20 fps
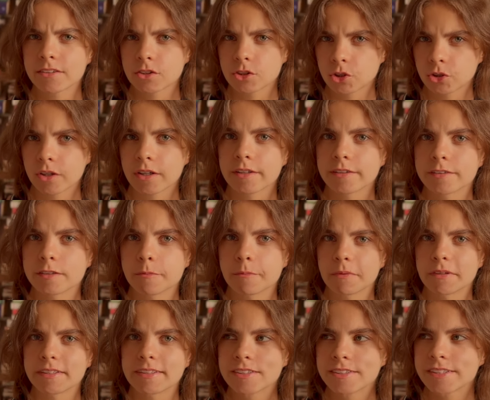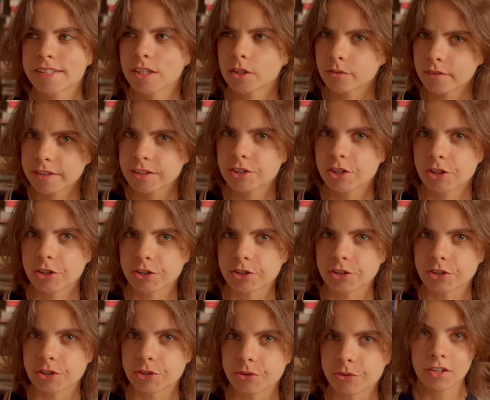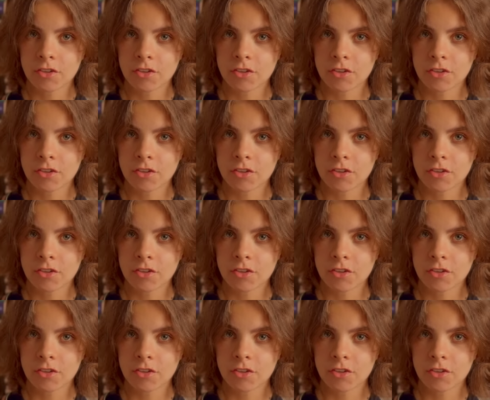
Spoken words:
trust but still return to.